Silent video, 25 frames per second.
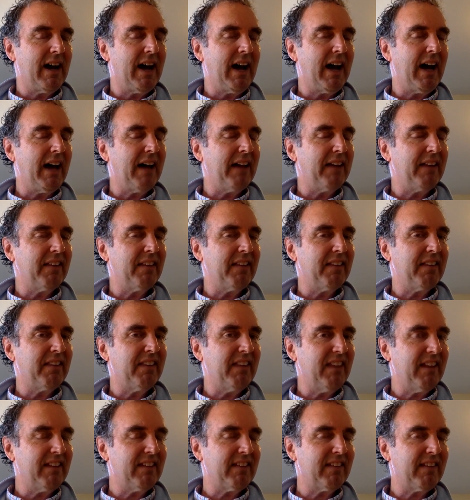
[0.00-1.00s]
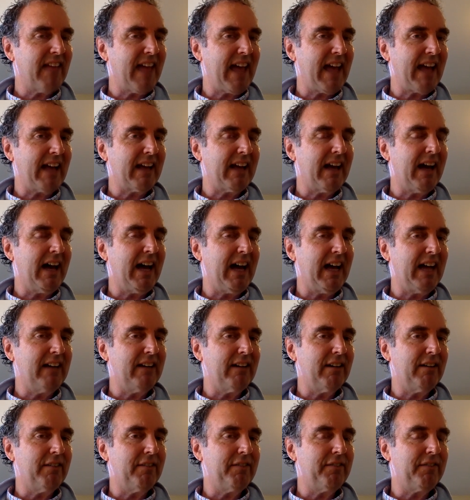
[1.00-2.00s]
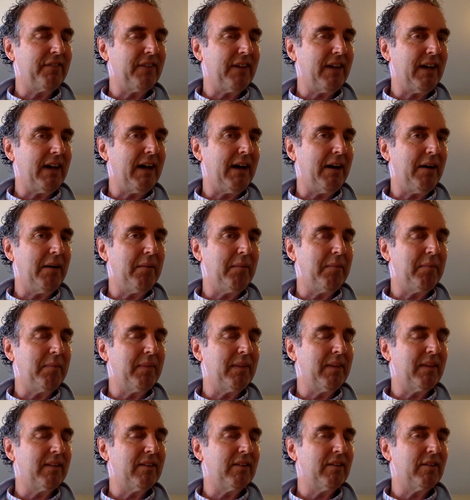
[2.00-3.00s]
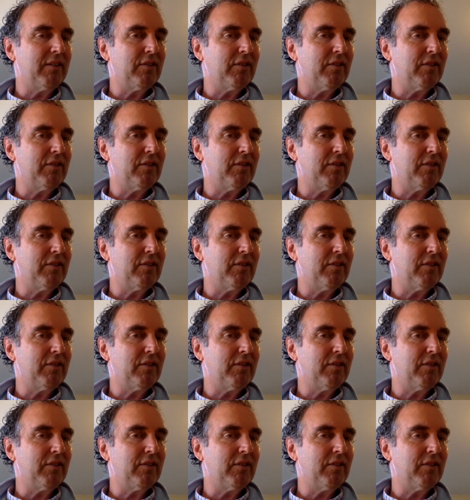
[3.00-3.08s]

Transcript: uh, it's that kind of um,